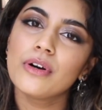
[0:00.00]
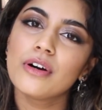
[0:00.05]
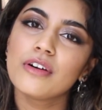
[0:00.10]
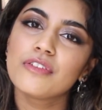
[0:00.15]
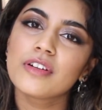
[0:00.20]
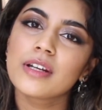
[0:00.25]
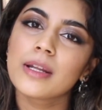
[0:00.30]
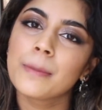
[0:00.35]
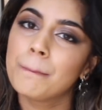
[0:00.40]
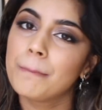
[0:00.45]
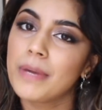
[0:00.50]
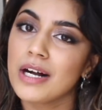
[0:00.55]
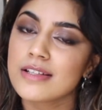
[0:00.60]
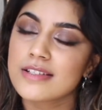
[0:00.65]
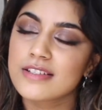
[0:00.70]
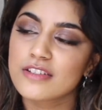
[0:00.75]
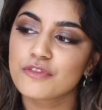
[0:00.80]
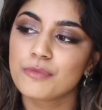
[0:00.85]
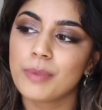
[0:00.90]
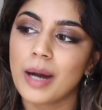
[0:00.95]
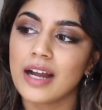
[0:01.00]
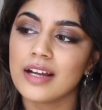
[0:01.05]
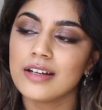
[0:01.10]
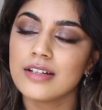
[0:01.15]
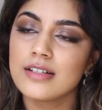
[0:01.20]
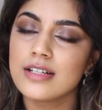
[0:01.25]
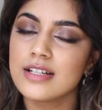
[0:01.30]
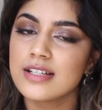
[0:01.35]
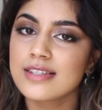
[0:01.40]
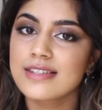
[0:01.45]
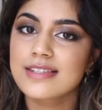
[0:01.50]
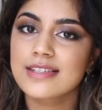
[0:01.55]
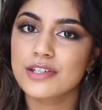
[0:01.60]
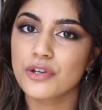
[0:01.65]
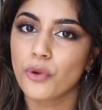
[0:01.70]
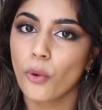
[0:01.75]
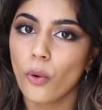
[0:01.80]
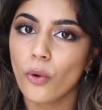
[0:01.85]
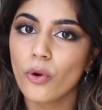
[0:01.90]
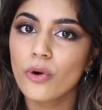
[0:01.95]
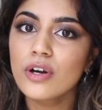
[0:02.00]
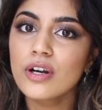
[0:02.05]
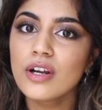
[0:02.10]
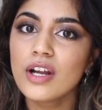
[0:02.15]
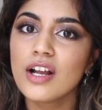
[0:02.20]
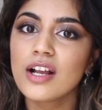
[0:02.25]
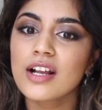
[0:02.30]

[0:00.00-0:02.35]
of an impulsive buyer in store,